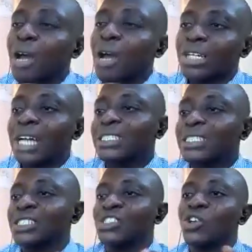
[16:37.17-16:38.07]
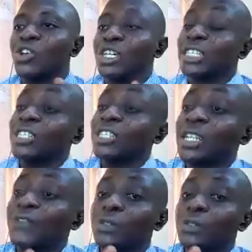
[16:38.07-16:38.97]
Without that, your
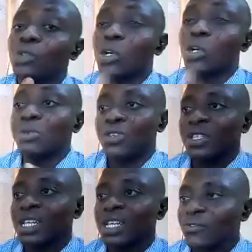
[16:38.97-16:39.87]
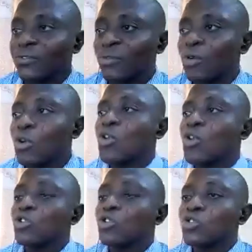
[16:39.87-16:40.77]
extension service will not be successful.
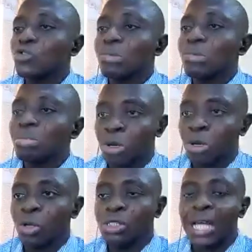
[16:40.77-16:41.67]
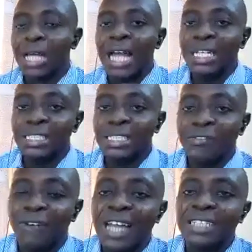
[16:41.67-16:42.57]
You must
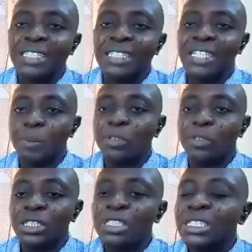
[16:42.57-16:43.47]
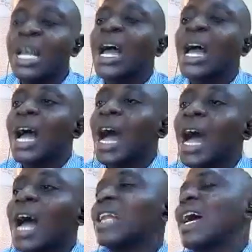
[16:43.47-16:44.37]
identify the people's needs
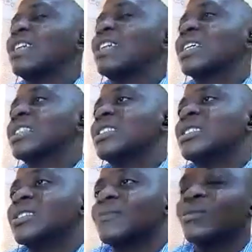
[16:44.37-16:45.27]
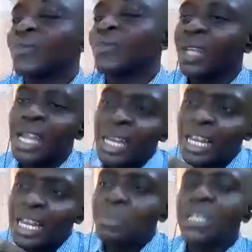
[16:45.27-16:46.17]
and address it.
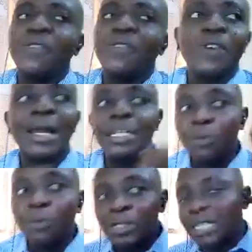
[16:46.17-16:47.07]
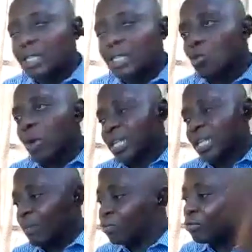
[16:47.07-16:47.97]
Let me give you an hypothetical
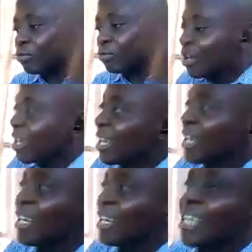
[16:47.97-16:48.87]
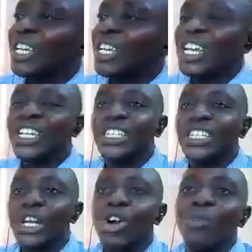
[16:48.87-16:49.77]
example. Let's say
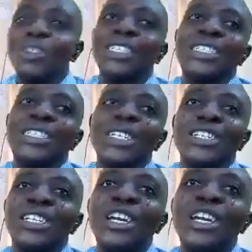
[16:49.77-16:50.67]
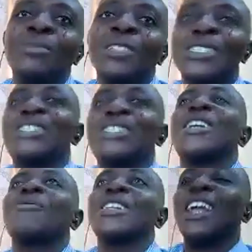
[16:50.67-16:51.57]
in a community named
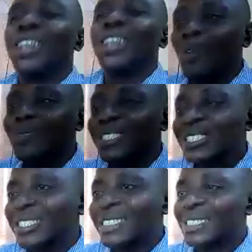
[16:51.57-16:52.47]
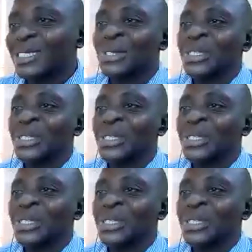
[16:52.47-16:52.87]
Shepeteri community,